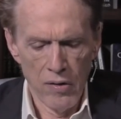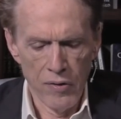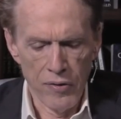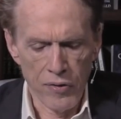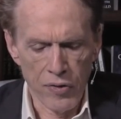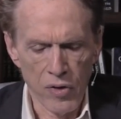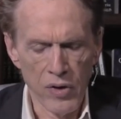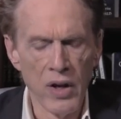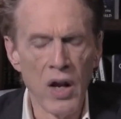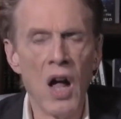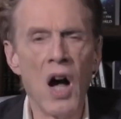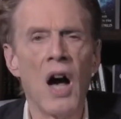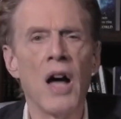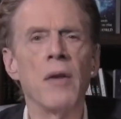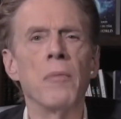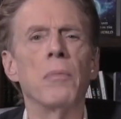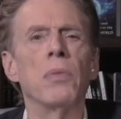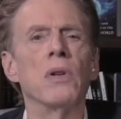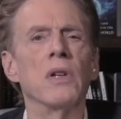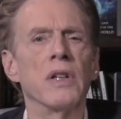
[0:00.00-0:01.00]
for
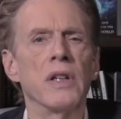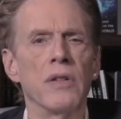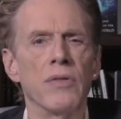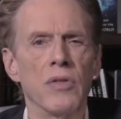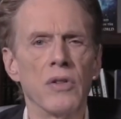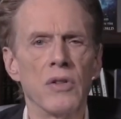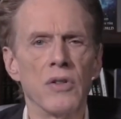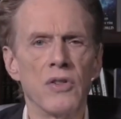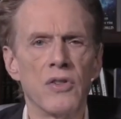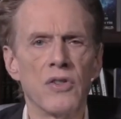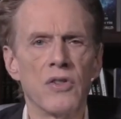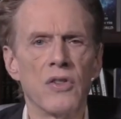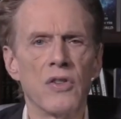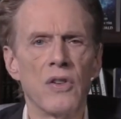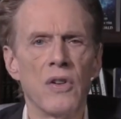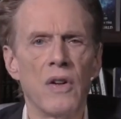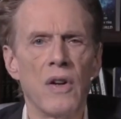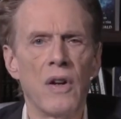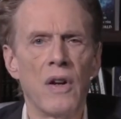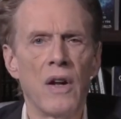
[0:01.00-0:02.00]

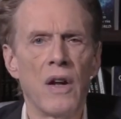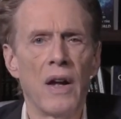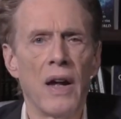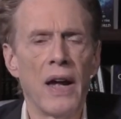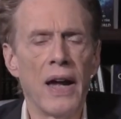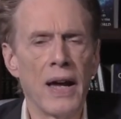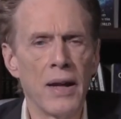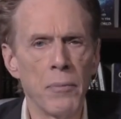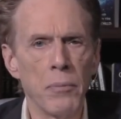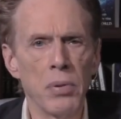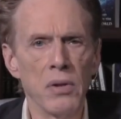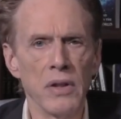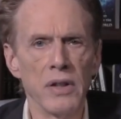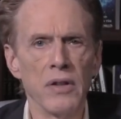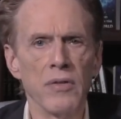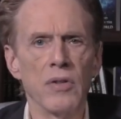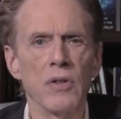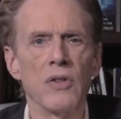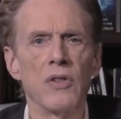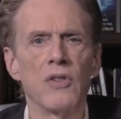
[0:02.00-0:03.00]
non-believers and
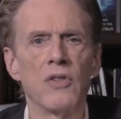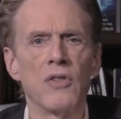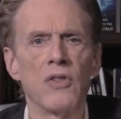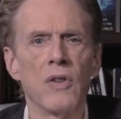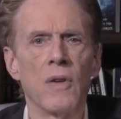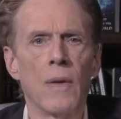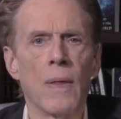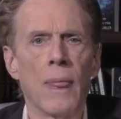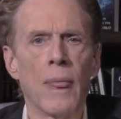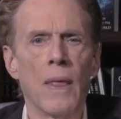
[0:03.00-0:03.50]
believers.